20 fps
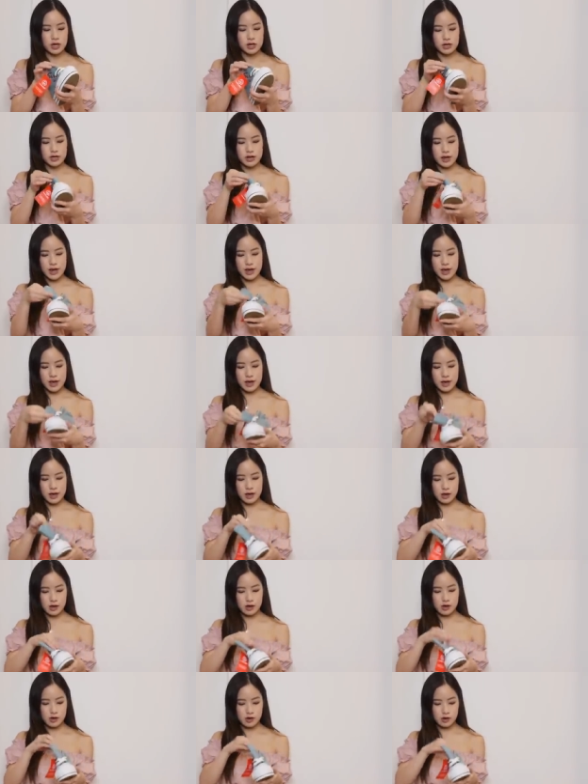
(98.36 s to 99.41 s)

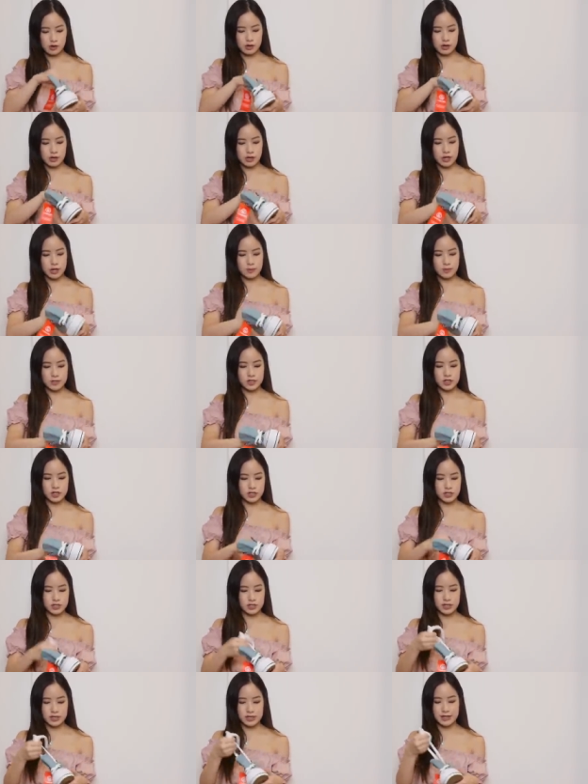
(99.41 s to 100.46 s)
Now, let me
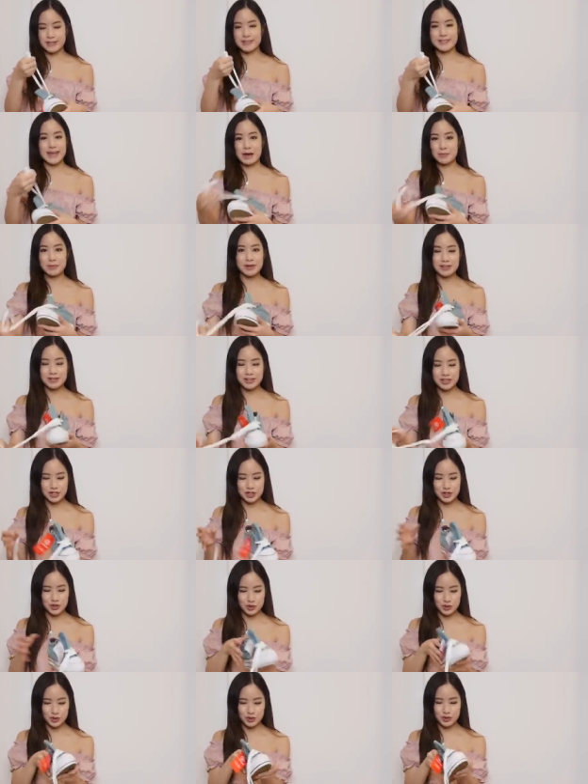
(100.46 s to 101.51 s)
just examine the
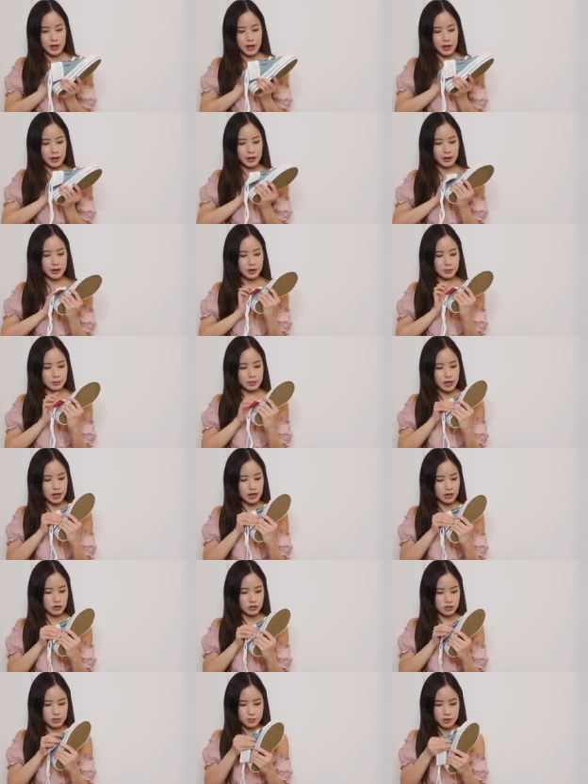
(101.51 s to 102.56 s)
shoe. Yeah, it
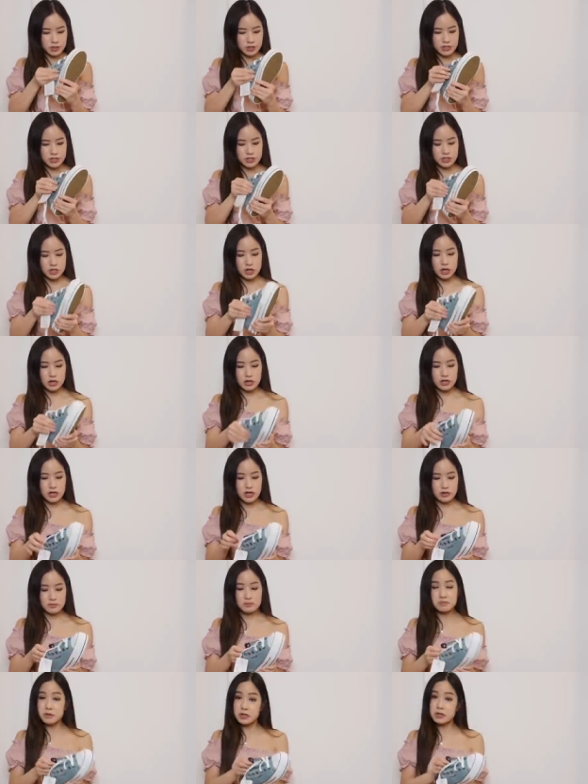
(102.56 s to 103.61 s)
looks pretty sturdy
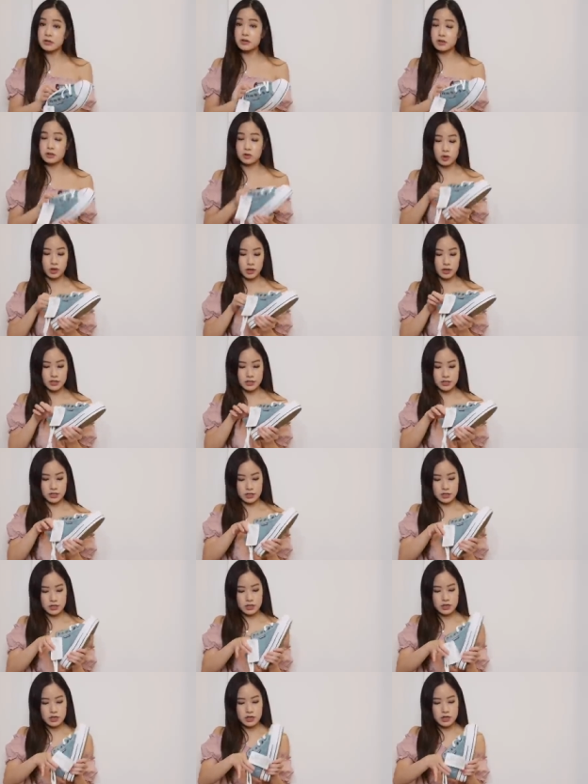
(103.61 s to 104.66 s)
and pretty good
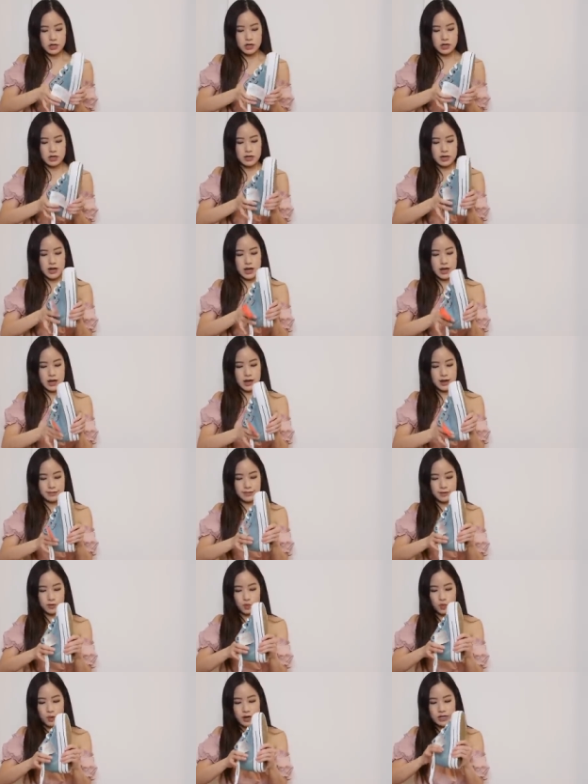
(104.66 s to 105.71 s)
quality. Now,
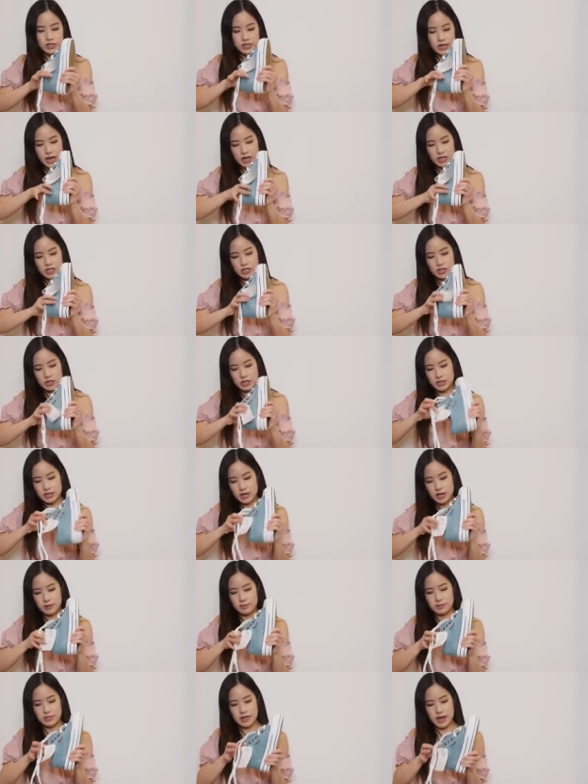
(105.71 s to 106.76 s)
the wedge actually
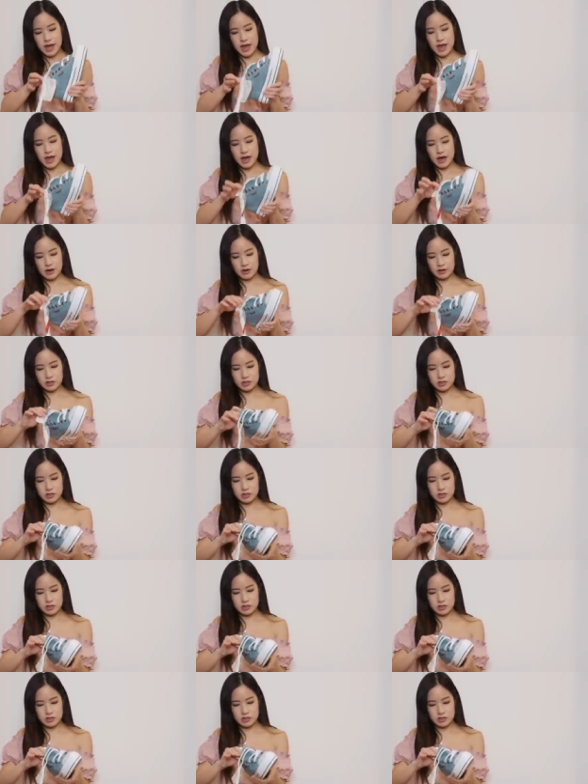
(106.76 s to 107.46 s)
comes out.